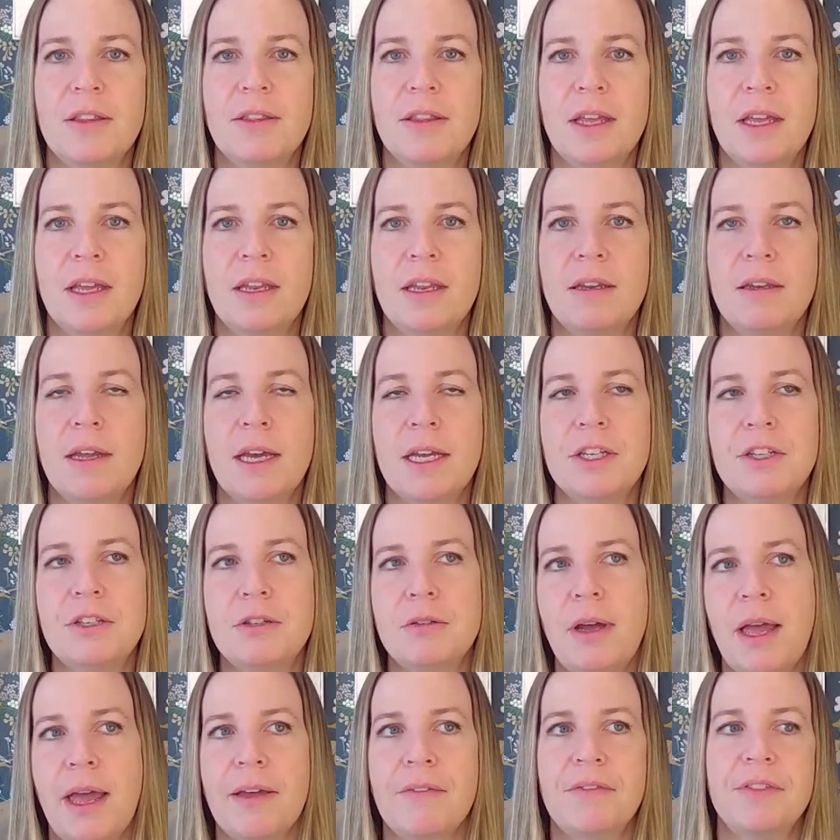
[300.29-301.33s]
And then I
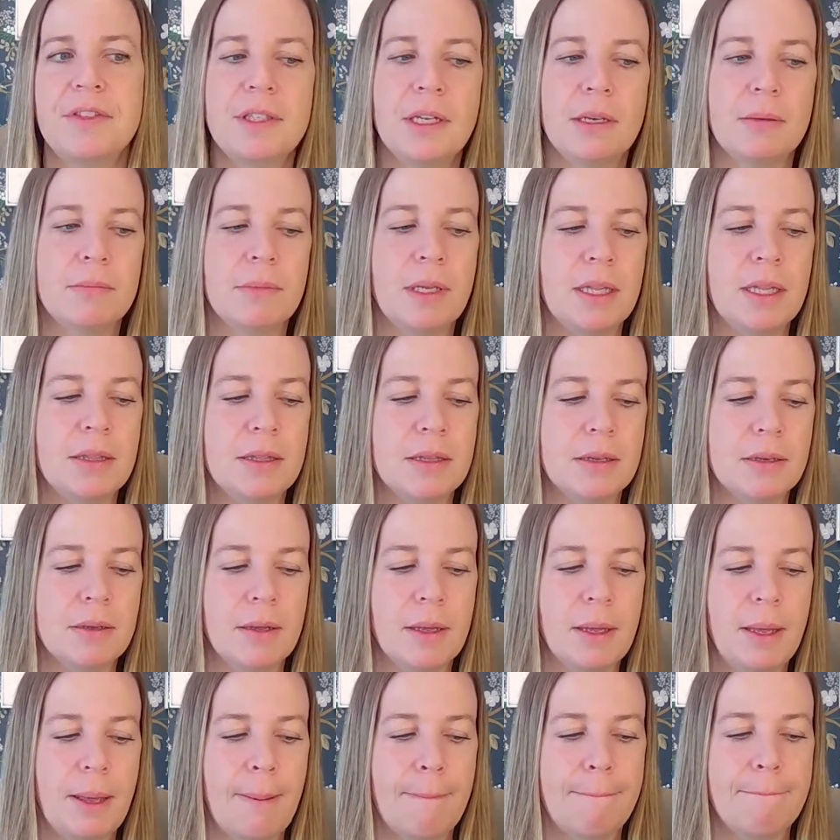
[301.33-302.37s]
do have some in the
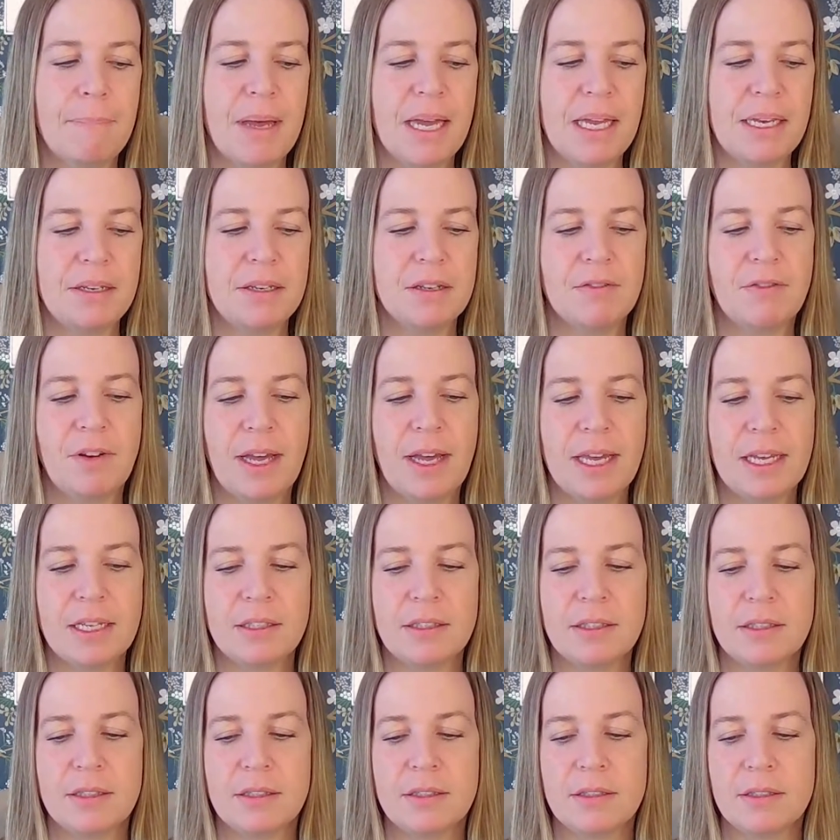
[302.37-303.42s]
med
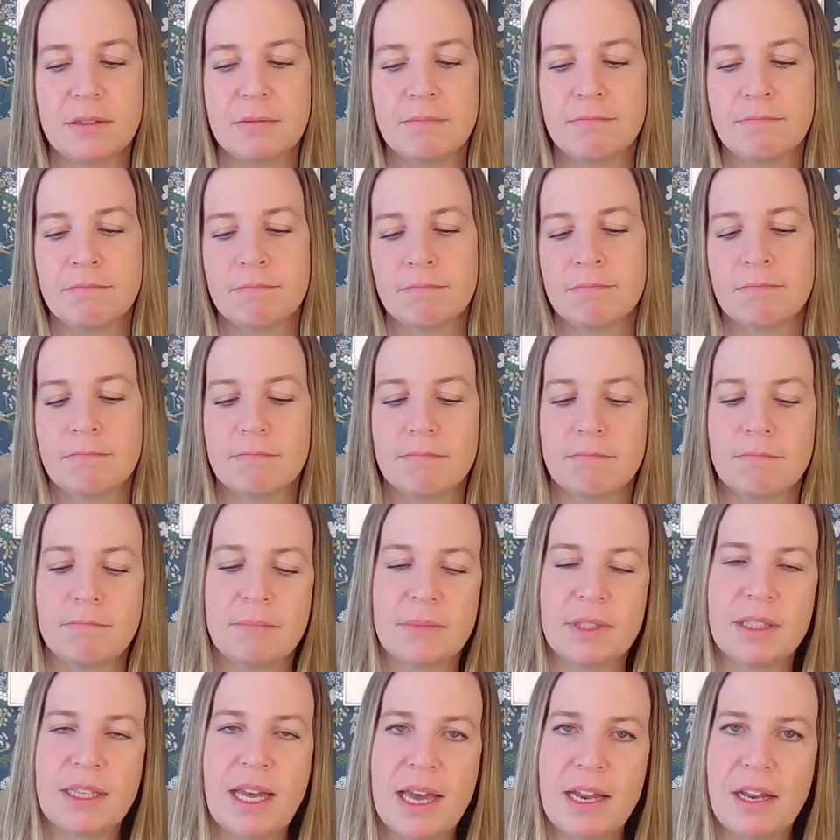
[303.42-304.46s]
device
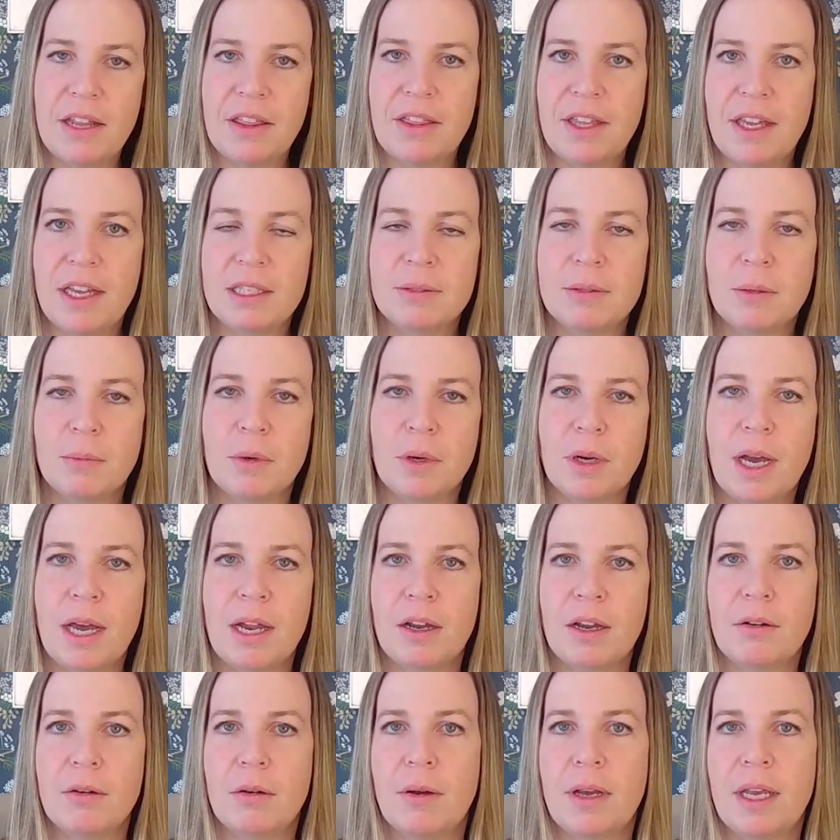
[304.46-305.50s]
side of things that we're
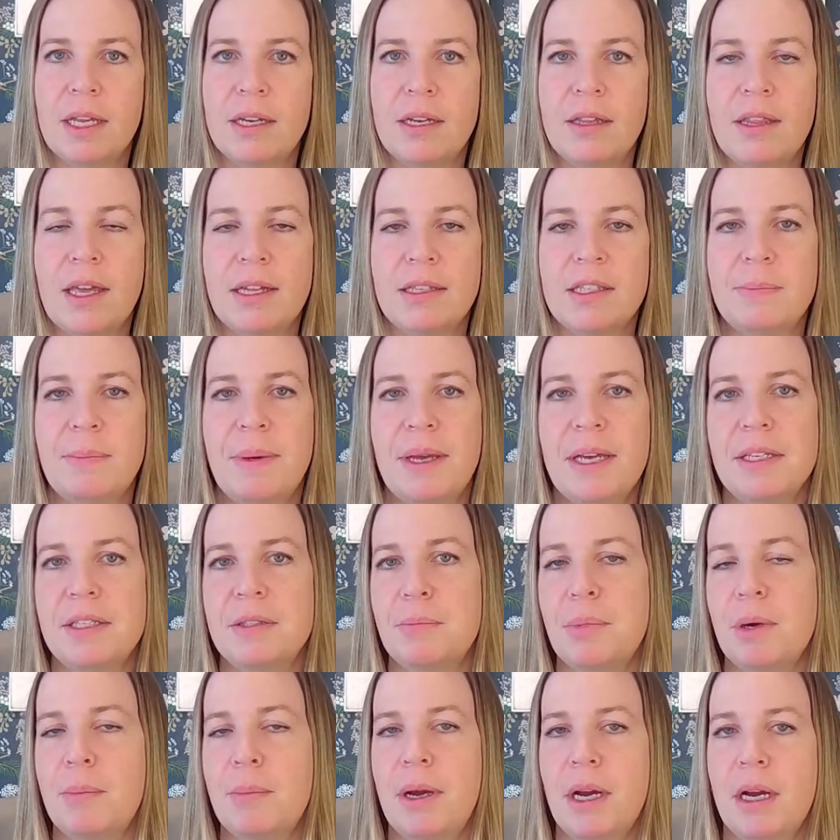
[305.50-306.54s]
kind of growing into that space.
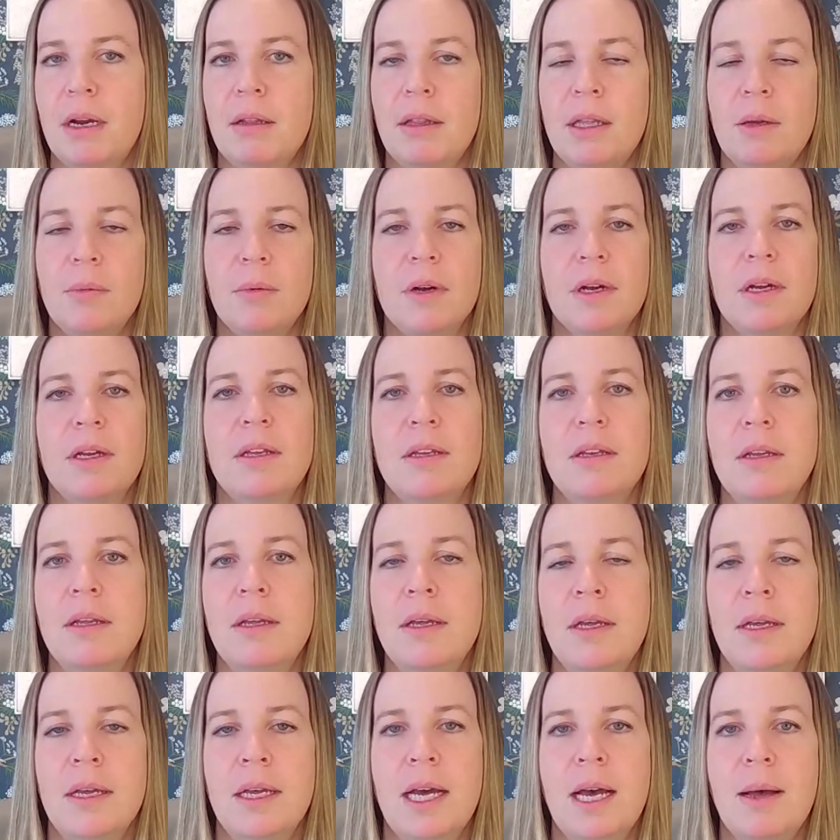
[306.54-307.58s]
Primarily we're in
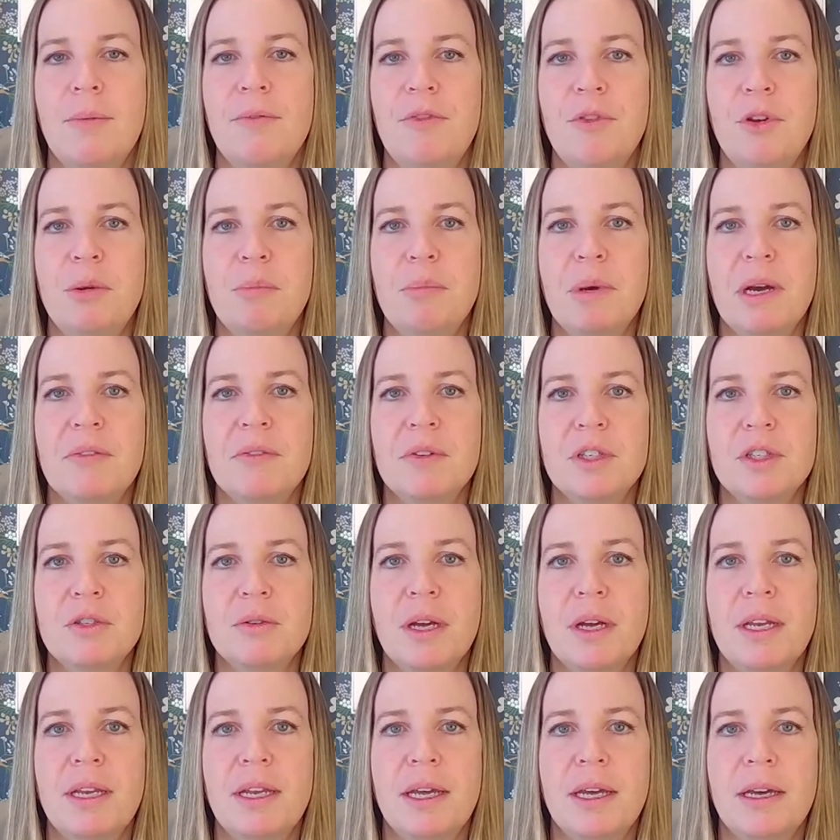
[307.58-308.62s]
food and beverage
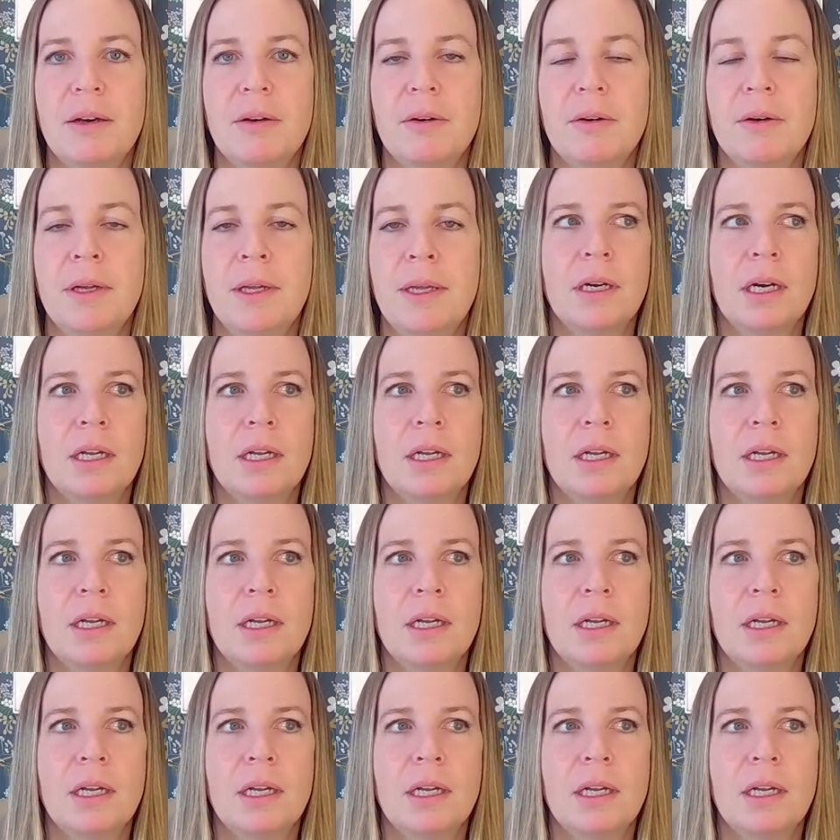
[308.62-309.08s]
right now.